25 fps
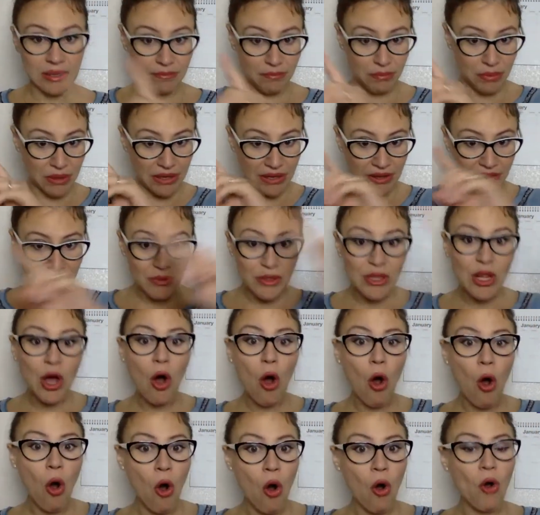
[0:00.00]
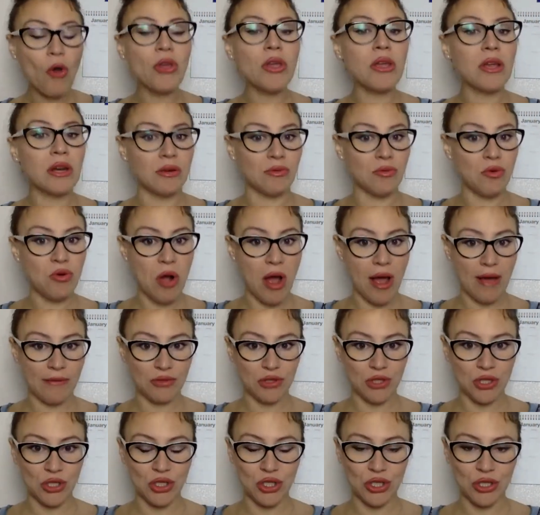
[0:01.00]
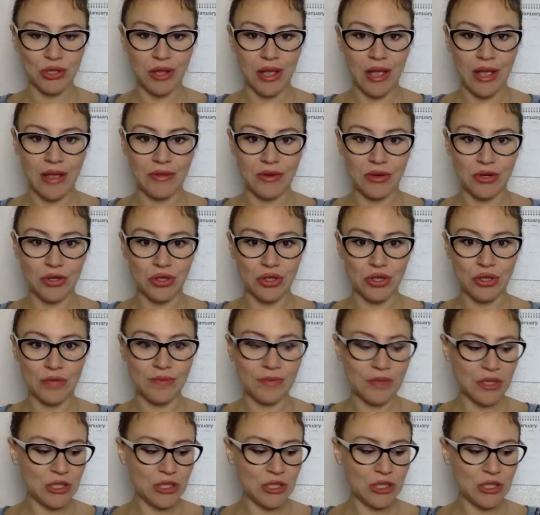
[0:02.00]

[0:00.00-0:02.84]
and believe me, the whole year will have such an energy,